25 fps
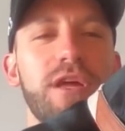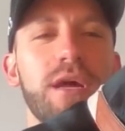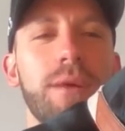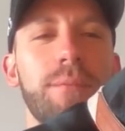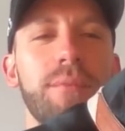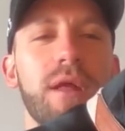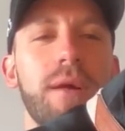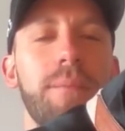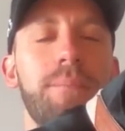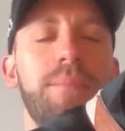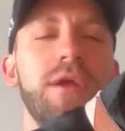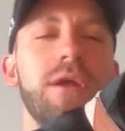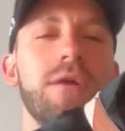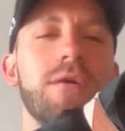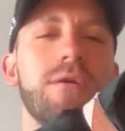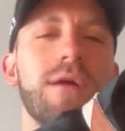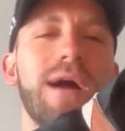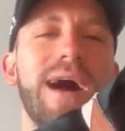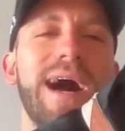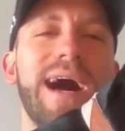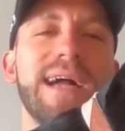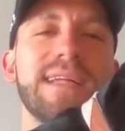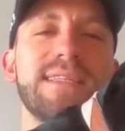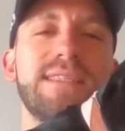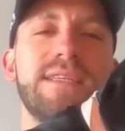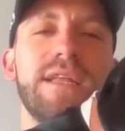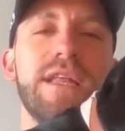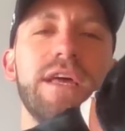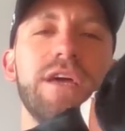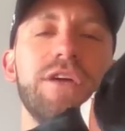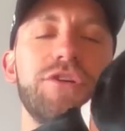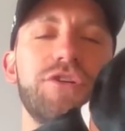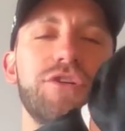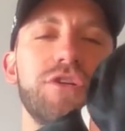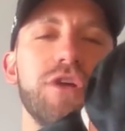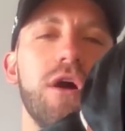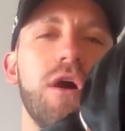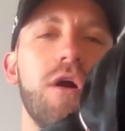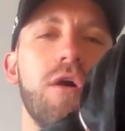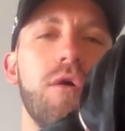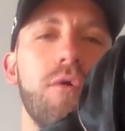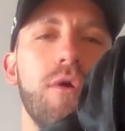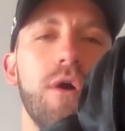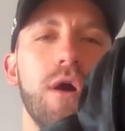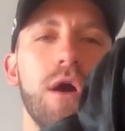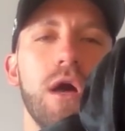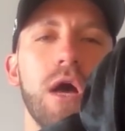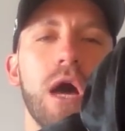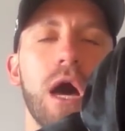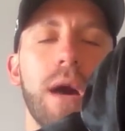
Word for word: Coming up here on today's show,